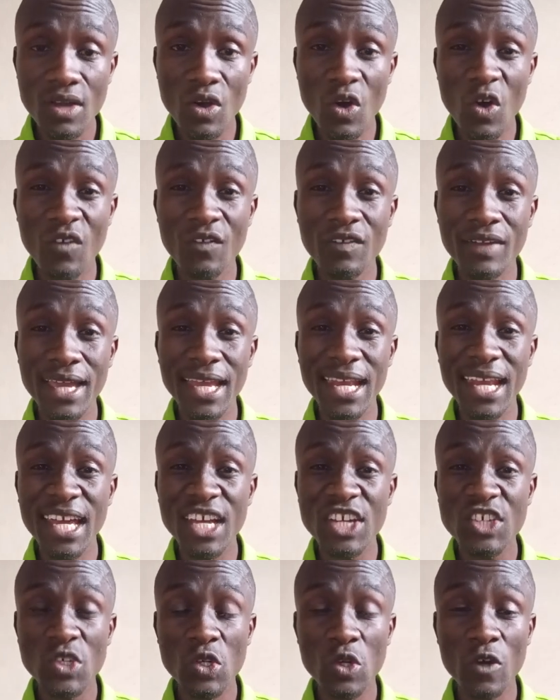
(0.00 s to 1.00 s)
of
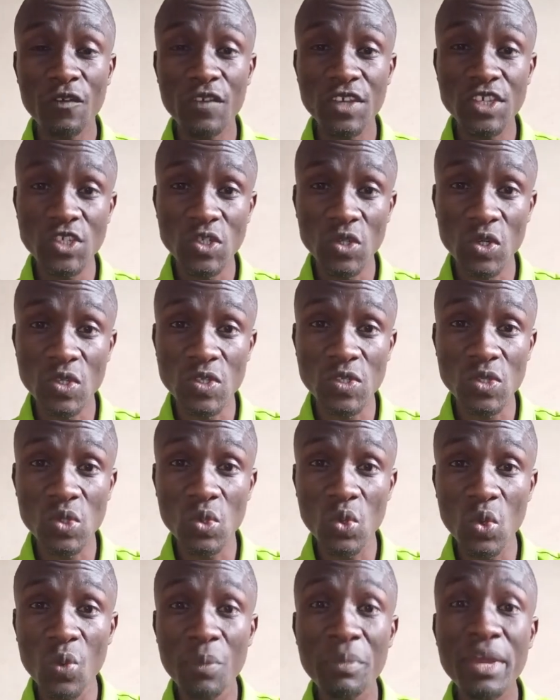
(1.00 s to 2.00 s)
election officials
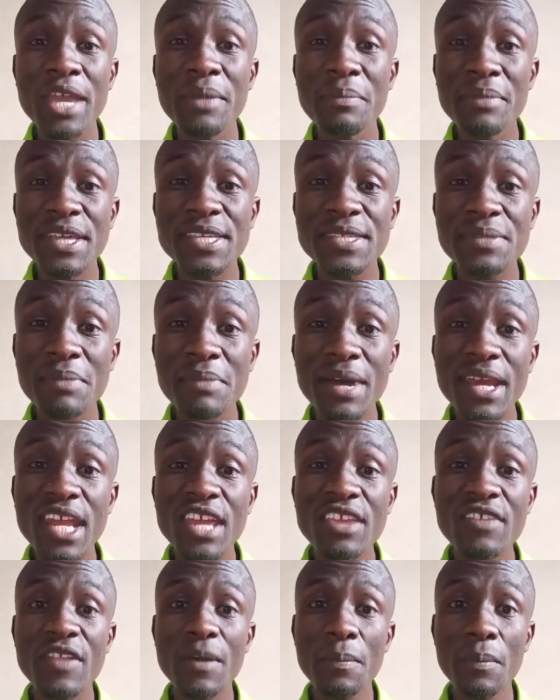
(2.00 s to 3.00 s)
who may
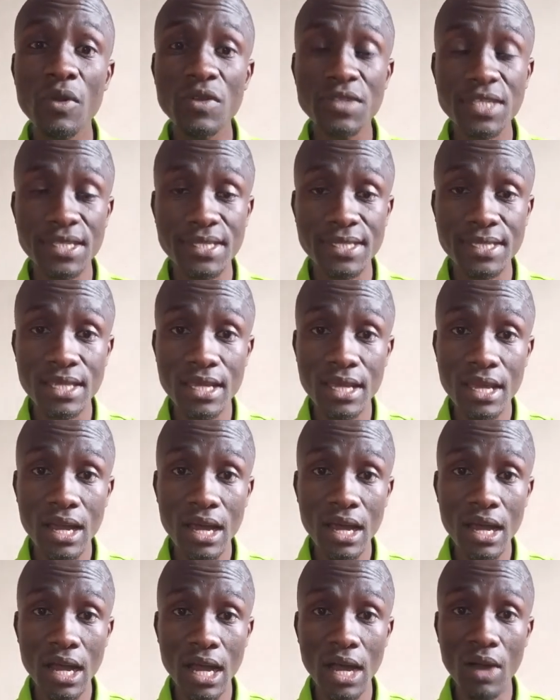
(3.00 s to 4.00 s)
mismanage the process.
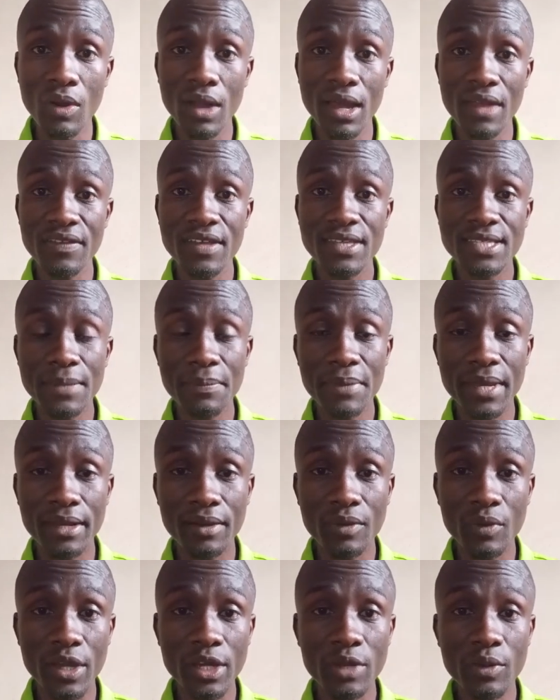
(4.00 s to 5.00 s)
How can this happen?
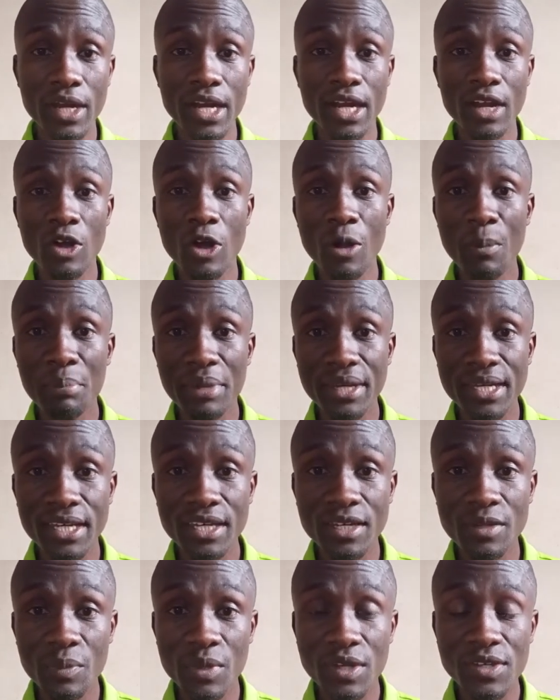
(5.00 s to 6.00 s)
When you are
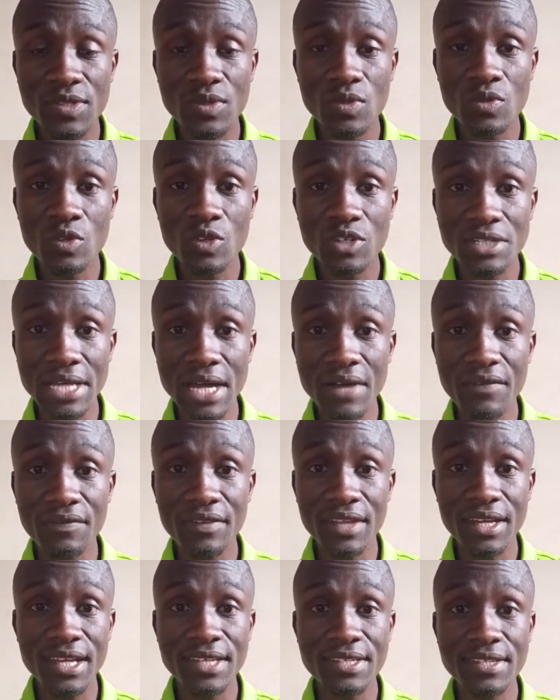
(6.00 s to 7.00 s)
incompetent, it means you do not have
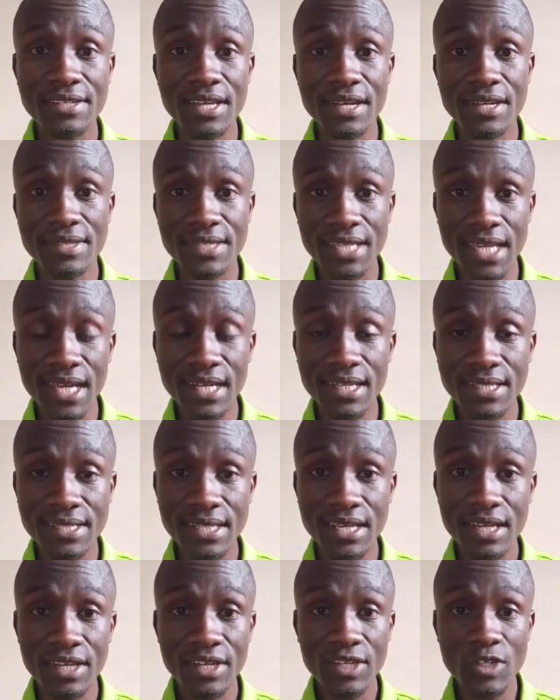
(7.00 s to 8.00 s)
the necessary
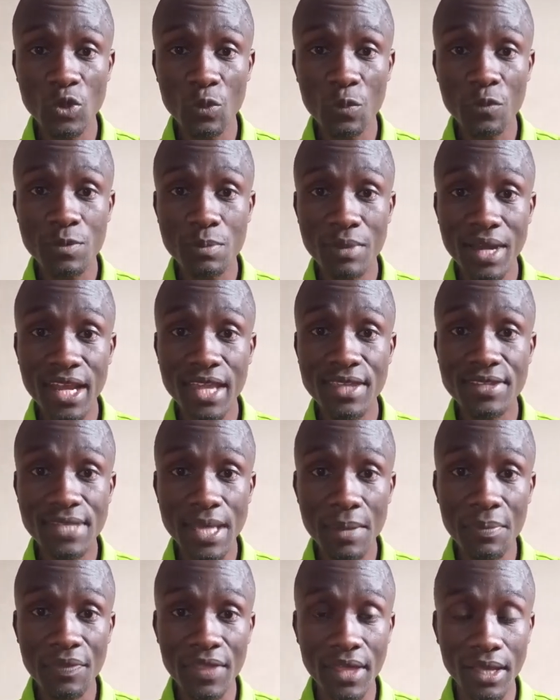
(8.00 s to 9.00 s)
skills to manage
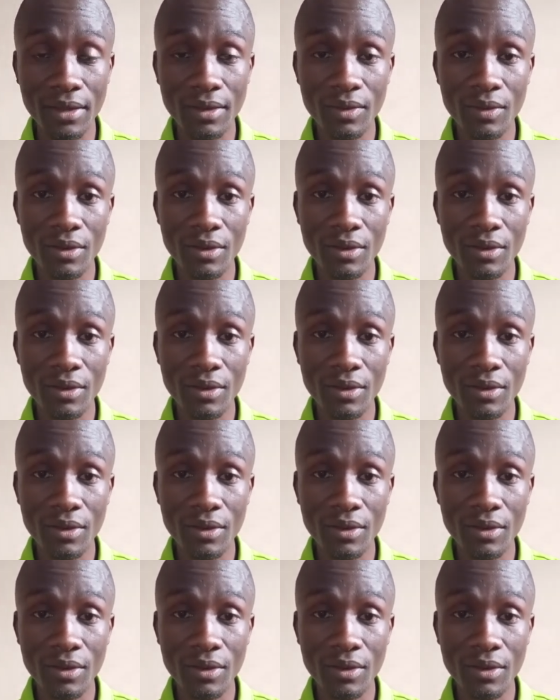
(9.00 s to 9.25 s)
something.